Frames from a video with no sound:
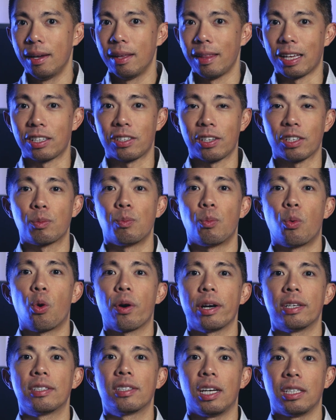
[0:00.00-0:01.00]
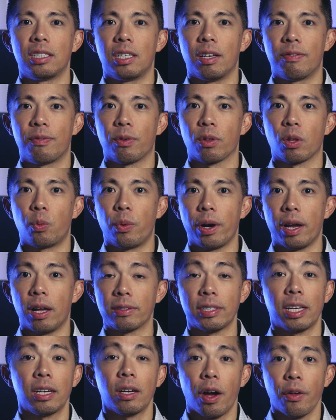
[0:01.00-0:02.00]
That's just more incentive for the
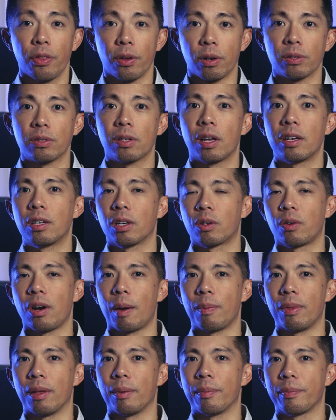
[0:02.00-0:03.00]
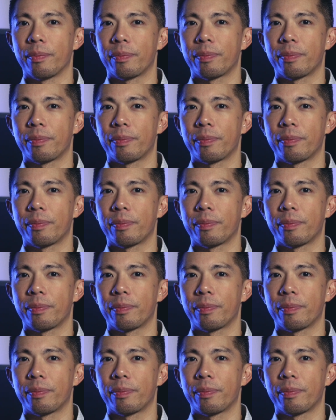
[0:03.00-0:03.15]
whales and others to grab them.